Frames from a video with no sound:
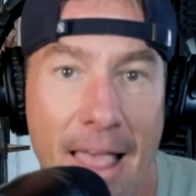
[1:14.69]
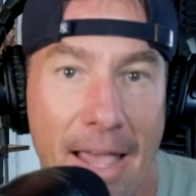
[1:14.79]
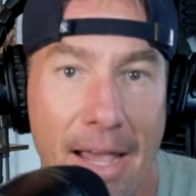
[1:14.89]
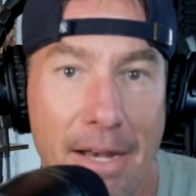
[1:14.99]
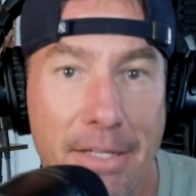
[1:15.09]

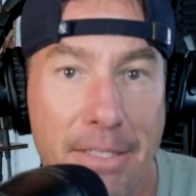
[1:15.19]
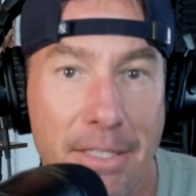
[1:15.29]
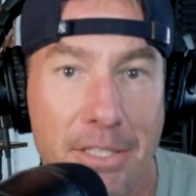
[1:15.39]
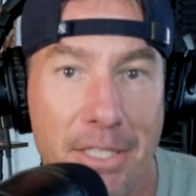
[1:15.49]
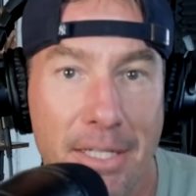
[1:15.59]
And
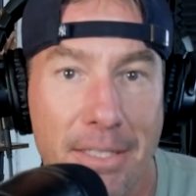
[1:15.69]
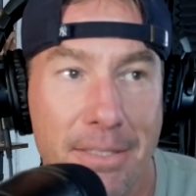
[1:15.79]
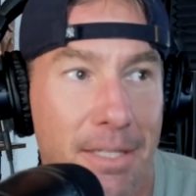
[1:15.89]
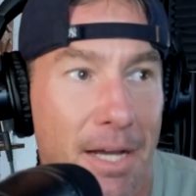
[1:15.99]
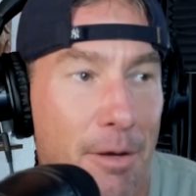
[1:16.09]
is
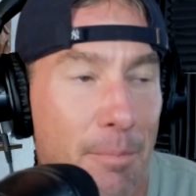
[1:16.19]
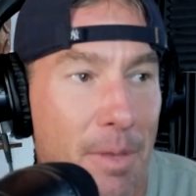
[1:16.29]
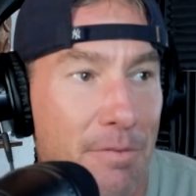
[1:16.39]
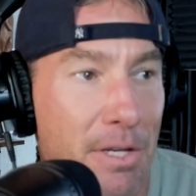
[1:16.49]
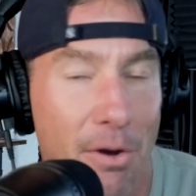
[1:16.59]

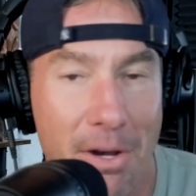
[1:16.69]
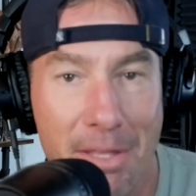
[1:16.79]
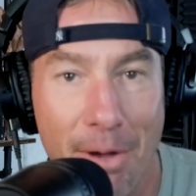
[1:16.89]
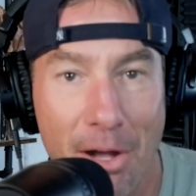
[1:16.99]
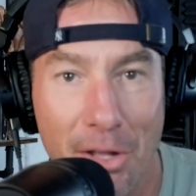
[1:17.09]
if you know
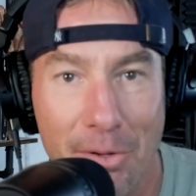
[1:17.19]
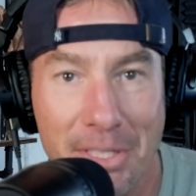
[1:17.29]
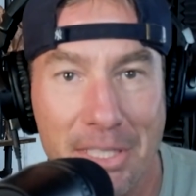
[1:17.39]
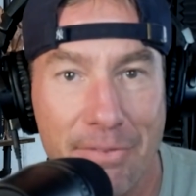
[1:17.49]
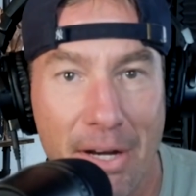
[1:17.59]
anything about Chloe,
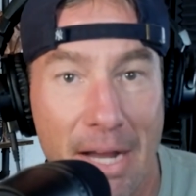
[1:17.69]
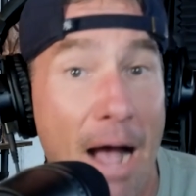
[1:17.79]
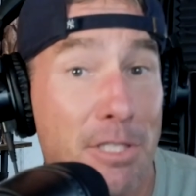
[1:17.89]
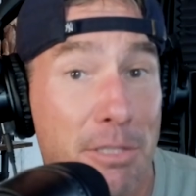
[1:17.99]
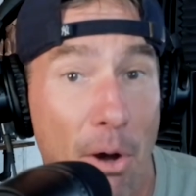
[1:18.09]
she's very
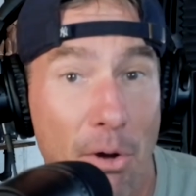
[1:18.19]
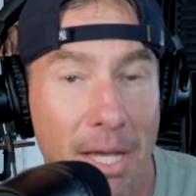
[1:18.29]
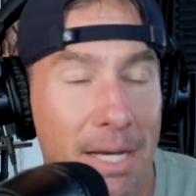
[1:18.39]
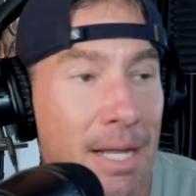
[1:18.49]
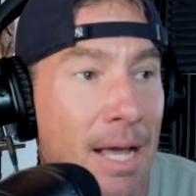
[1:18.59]

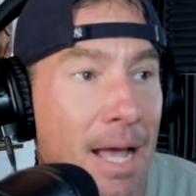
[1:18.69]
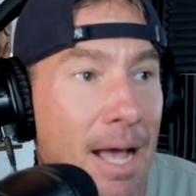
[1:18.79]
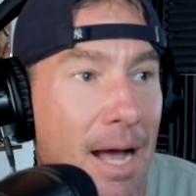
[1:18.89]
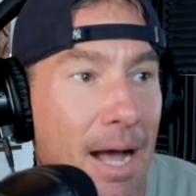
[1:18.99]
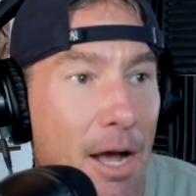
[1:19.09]
outspoken,
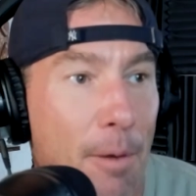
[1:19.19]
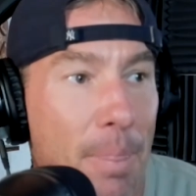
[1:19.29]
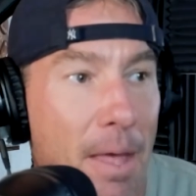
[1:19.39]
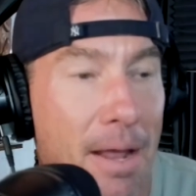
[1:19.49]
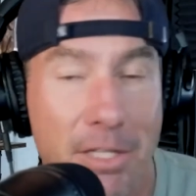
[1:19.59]

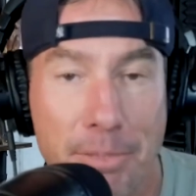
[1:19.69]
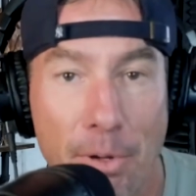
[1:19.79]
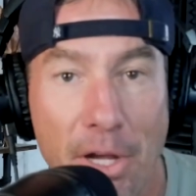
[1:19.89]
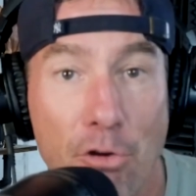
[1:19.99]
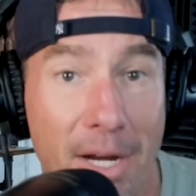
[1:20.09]
an
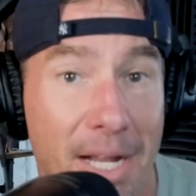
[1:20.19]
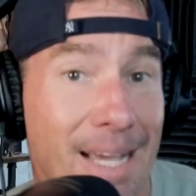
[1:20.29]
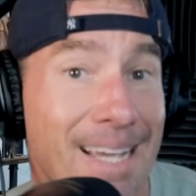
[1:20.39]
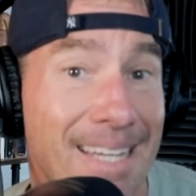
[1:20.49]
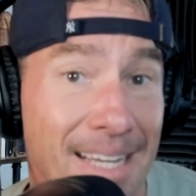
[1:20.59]
outspoken
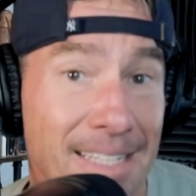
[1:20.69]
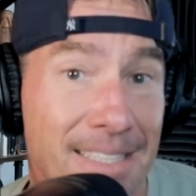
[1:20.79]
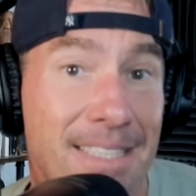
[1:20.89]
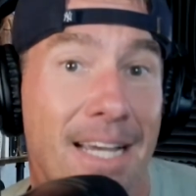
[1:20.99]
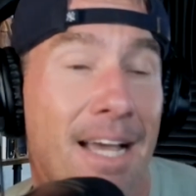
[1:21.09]
critic
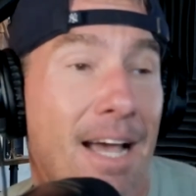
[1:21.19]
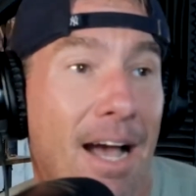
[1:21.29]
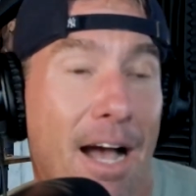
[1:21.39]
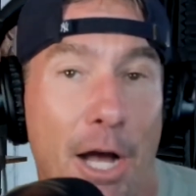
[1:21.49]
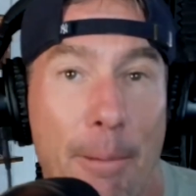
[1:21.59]
against
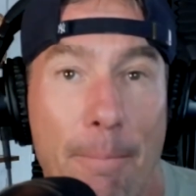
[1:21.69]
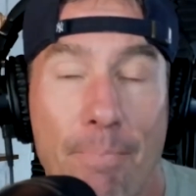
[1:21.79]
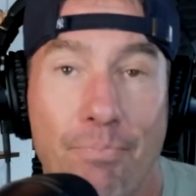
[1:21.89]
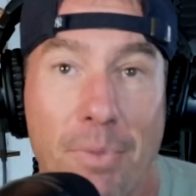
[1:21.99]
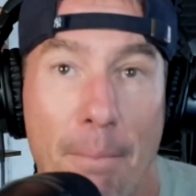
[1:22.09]

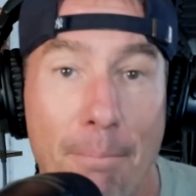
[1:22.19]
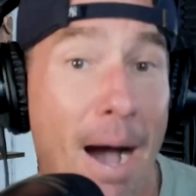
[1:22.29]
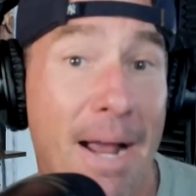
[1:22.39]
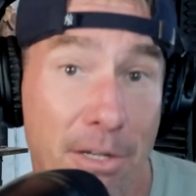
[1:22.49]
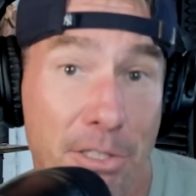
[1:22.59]

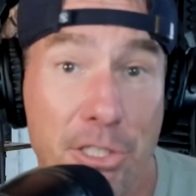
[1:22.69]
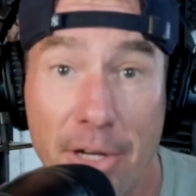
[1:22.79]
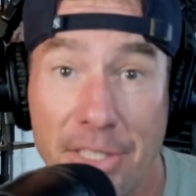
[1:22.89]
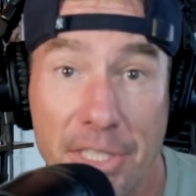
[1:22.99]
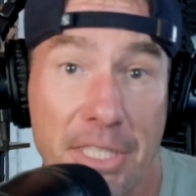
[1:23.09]
minors
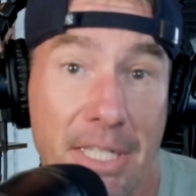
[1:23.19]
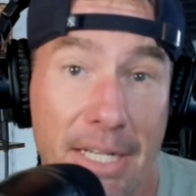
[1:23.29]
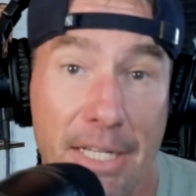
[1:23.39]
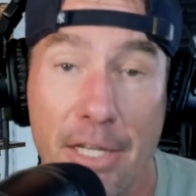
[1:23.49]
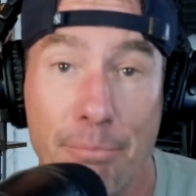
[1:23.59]

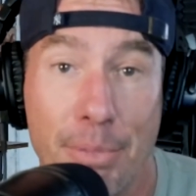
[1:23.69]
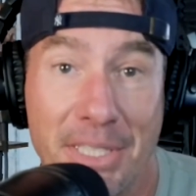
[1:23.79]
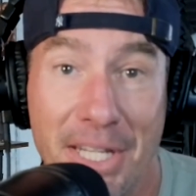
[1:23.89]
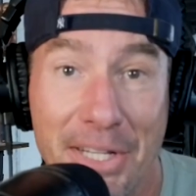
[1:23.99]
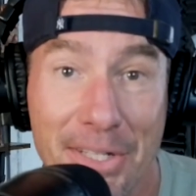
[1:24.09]
transitioning in
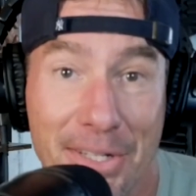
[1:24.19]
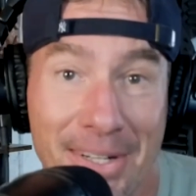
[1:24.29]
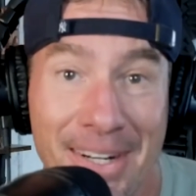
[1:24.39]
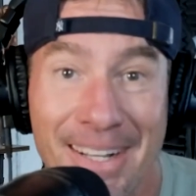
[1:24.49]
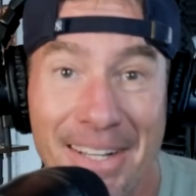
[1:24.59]
particular.